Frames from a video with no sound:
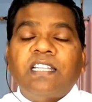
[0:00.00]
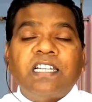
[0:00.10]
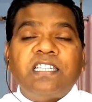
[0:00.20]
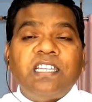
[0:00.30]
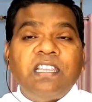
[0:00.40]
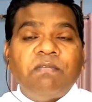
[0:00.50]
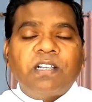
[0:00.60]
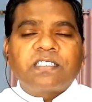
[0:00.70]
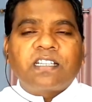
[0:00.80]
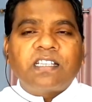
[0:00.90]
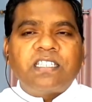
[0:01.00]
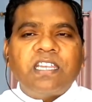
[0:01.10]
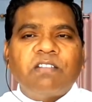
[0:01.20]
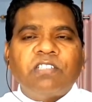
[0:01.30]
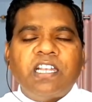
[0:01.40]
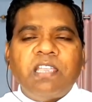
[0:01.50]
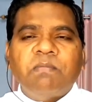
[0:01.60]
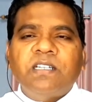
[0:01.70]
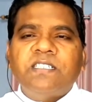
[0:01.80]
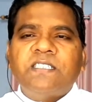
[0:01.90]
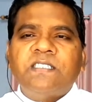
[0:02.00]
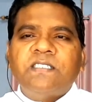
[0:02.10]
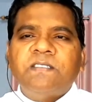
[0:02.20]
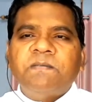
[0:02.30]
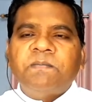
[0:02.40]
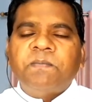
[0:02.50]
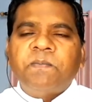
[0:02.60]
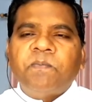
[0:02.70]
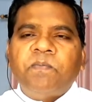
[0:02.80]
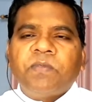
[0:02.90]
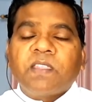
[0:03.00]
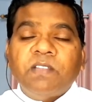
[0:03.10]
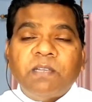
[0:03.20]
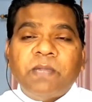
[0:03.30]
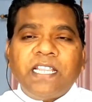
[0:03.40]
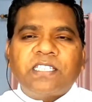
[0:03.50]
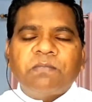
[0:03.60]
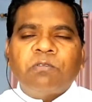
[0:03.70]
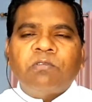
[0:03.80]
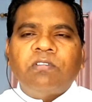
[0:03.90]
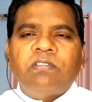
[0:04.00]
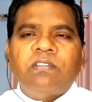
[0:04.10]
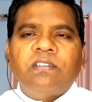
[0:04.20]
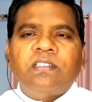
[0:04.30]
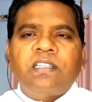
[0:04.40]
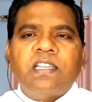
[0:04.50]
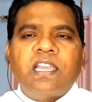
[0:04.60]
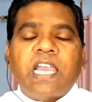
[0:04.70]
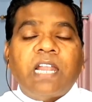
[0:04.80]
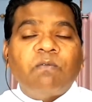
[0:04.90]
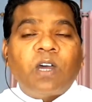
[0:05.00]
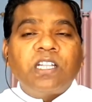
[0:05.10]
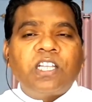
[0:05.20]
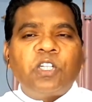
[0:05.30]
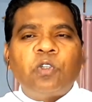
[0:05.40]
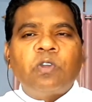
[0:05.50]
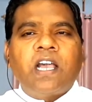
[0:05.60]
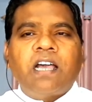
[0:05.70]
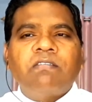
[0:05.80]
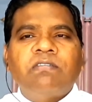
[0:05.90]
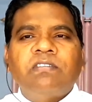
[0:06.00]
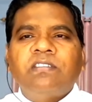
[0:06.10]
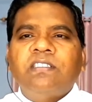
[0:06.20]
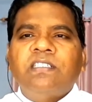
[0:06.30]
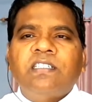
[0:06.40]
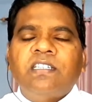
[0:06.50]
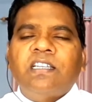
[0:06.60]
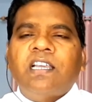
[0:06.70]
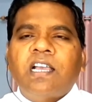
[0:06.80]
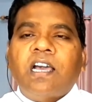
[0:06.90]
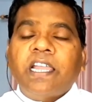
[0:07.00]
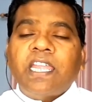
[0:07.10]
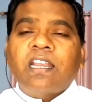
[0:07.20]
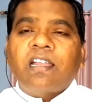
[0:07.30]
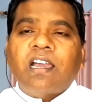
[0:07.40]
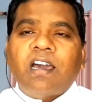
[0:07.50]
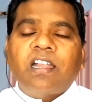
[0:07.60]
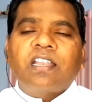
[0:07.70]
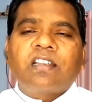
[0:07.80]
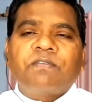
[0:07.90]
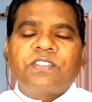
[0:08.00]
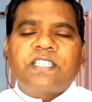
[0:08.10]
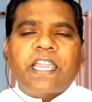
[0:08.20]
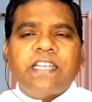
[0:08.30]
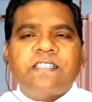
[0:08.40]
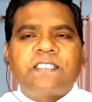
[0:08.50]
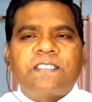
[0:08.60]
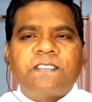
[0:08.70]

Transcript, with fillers: that he was casting out the demons with a Beelzebul and wanted to have higher order of signs.